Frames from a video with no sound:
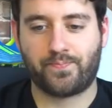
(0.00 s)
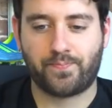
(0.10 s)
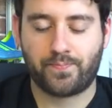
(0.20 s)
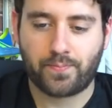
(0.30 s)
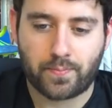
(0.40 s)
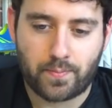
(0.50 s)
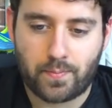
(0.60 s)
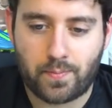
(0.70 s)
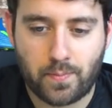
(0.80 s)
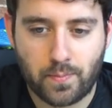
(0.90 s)

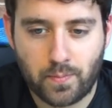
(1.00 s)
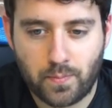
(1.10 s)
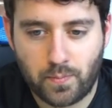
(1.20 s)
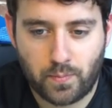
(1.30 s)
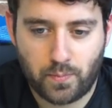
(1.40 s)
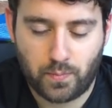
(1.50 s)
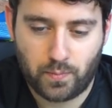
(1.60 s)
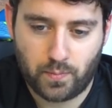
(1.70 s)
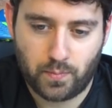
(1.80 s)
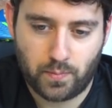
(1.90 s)

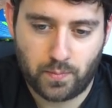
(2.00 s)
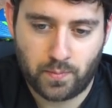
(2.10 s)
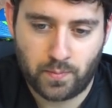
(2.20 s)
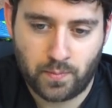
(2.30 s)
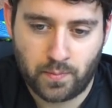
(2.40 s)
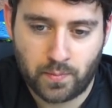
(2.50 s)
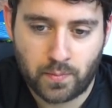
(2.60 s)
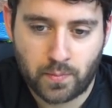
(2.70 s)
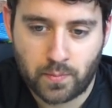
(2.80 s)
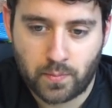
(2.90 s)

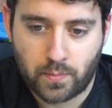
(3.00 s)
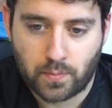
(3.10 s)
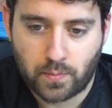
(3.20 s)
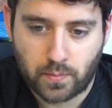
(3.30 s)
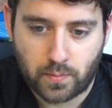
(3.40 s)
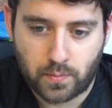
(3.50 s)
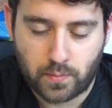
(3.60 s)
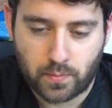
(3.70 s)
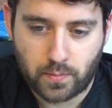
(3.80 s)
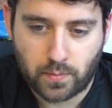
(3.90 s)

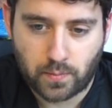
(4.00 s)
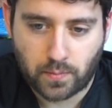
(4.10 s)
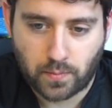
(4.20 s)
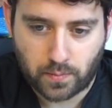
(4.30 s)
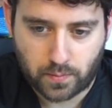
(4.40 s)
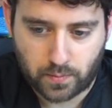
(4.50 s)
This person isn't speaking.